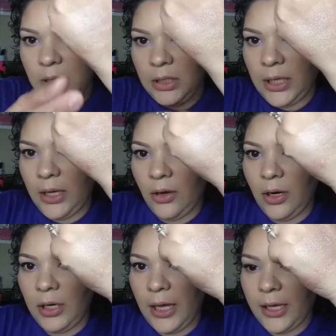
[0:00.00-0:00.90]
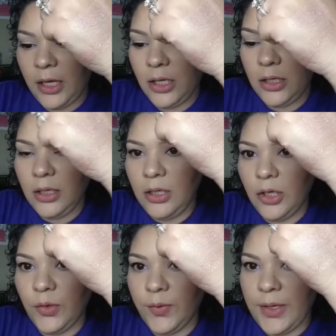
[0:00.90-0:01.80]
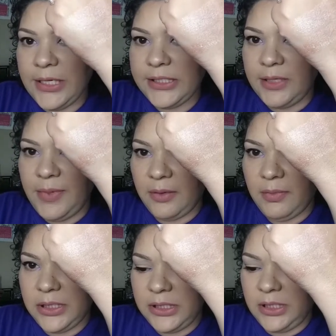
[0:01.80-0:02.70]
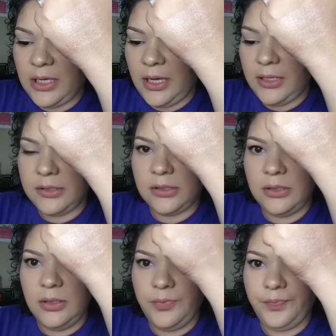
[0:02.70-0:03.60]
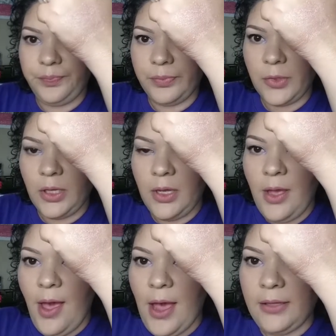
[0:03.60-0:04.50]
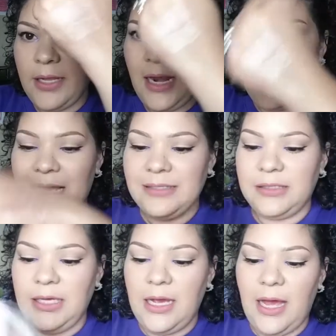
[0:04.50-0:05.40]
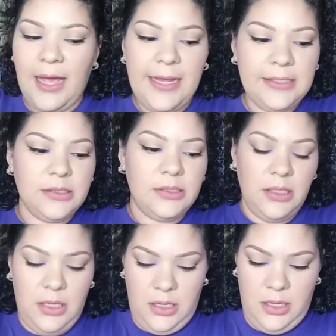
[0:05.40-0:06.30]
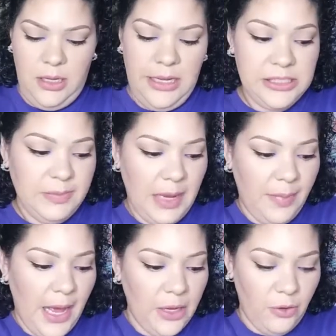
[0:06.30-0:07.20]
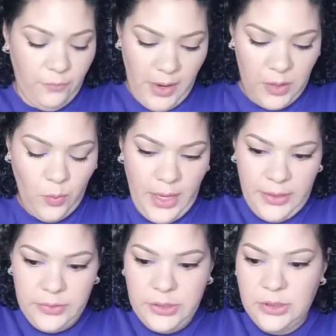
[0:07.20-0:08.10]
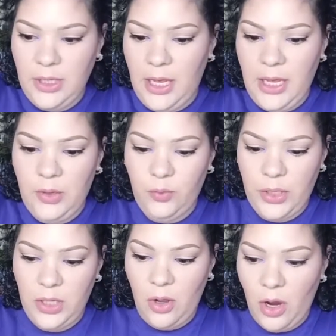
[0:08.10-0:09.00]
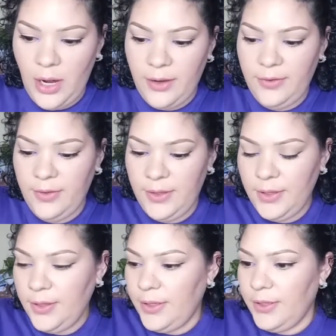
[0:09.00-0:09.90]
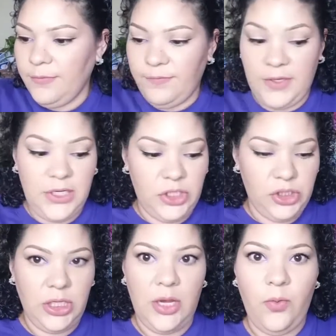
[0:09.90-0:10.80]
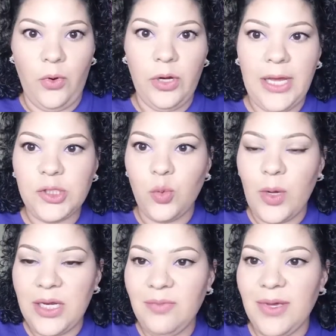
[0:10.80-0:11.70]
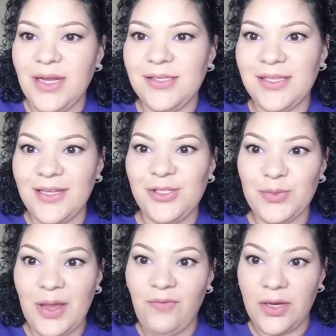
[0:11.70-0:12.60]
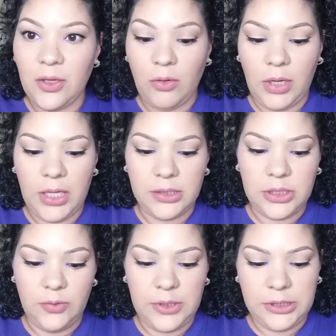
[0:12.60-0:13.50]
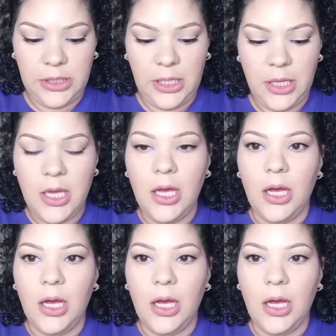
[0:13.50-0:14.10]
And they are like crazy pigmented, guys. And then lastly, guys, is my pile of Wet n Wild. And we are finished. And we're like 20 minutes into my video. Like, seriously.